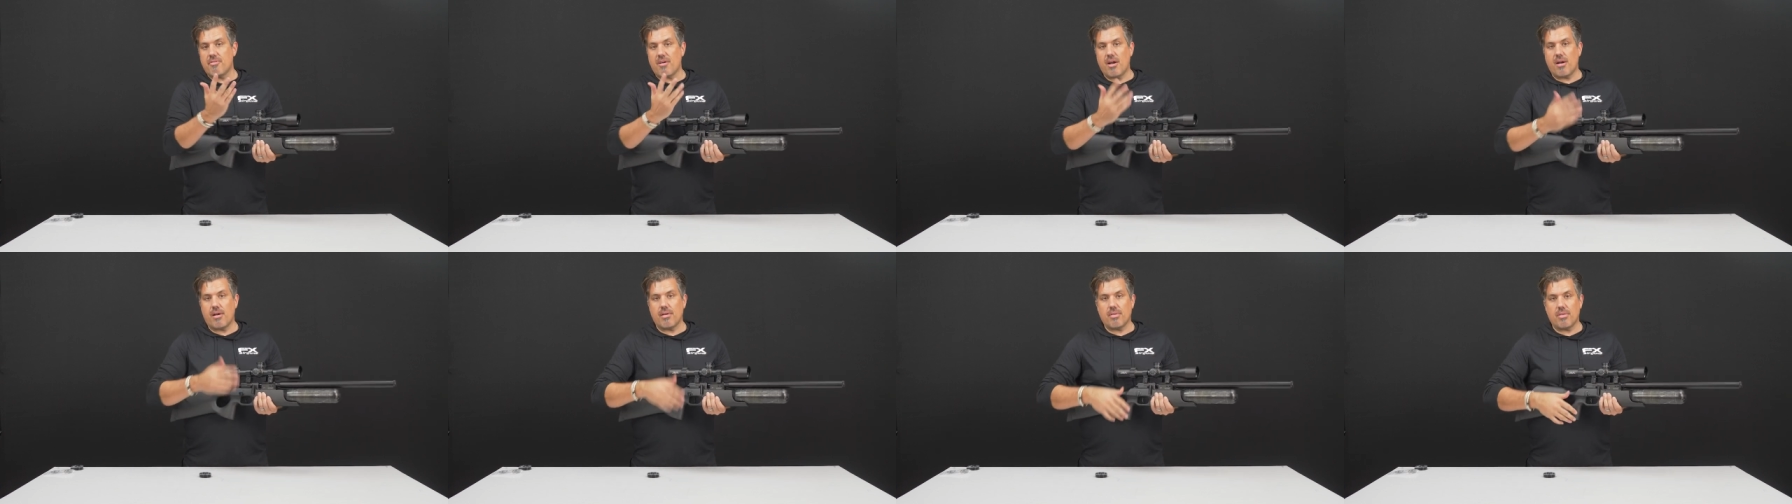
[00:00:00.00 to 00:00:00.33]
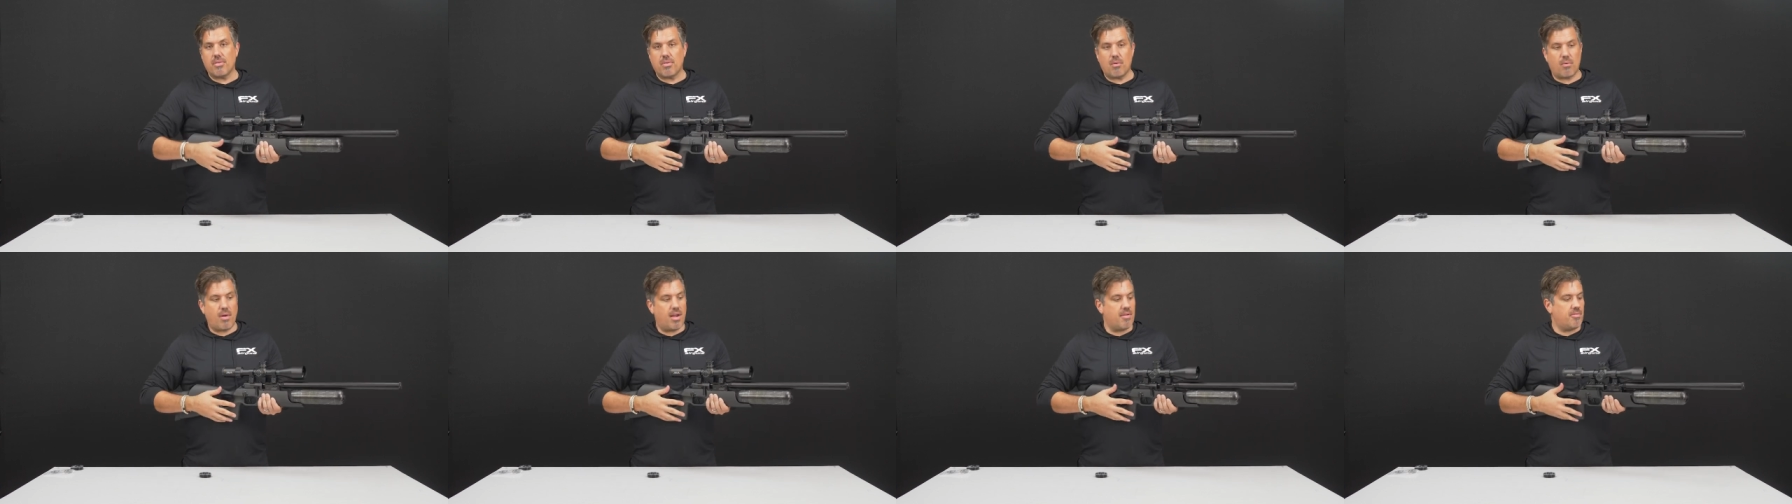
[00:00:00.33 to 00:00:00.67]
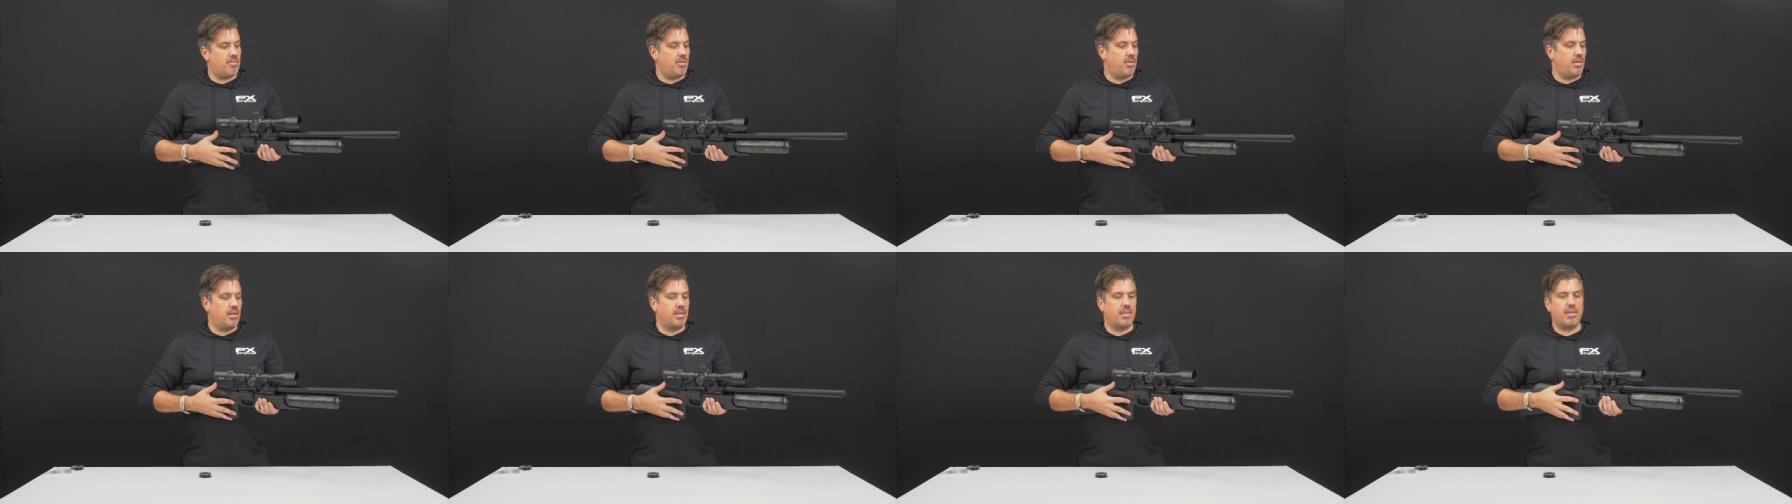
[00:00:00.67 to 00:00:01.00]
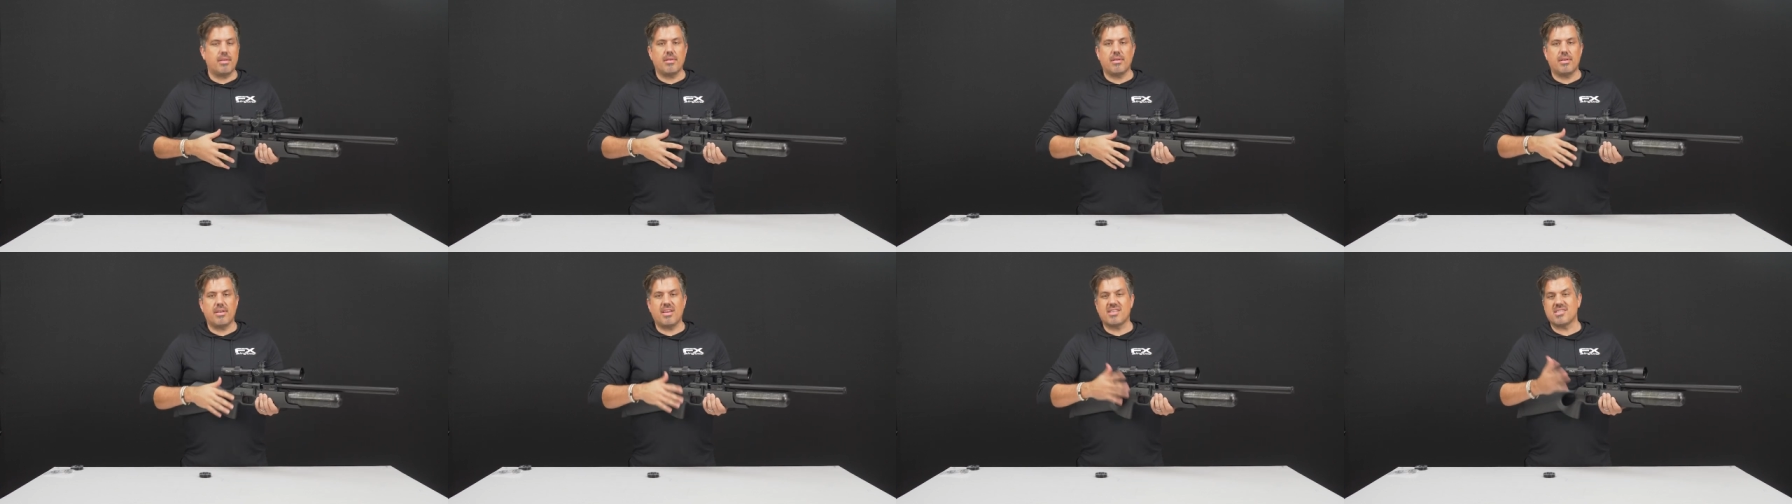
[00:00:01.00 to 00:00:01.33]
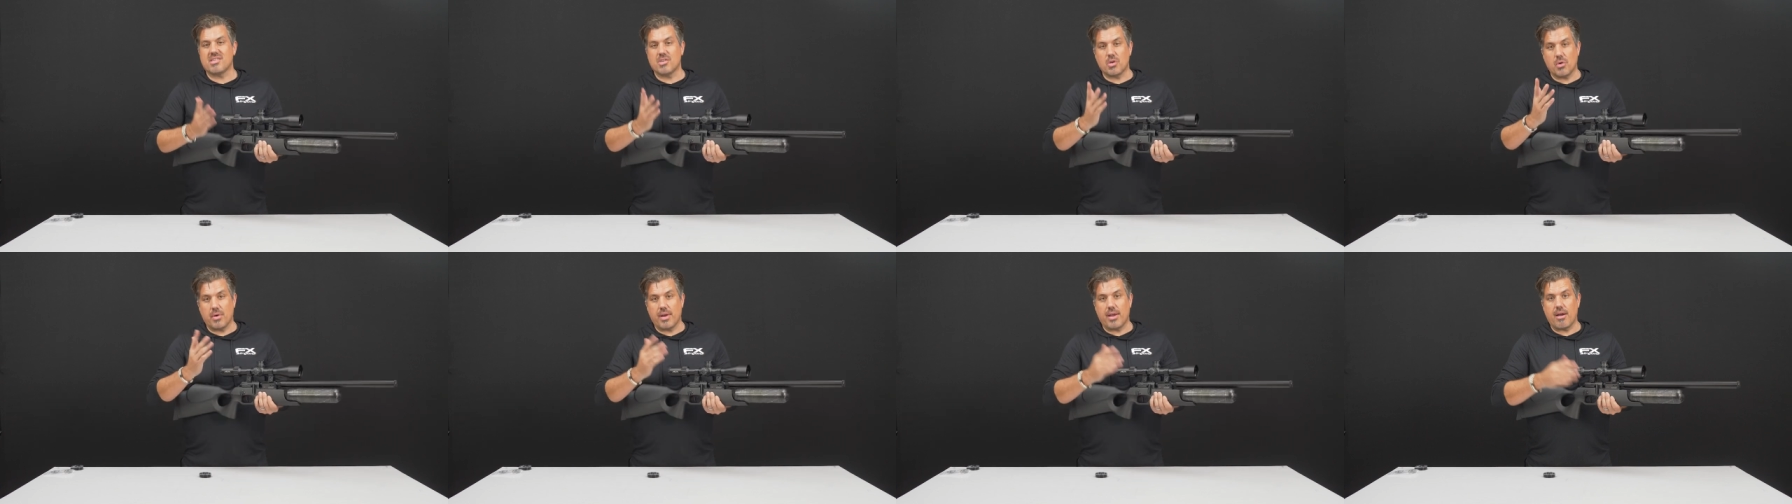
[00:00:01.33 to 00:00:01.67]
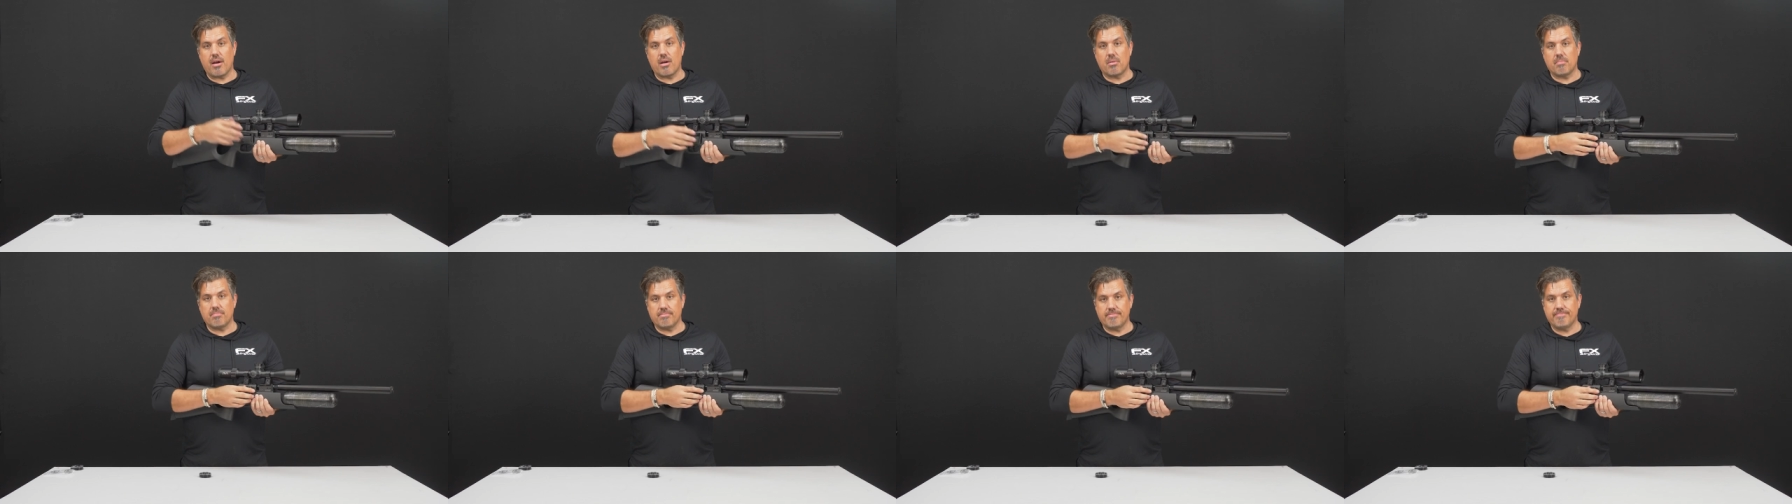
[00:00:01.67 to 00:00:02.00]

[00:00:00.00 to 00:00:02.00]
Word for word: fire the rifle and doesn't do any harm.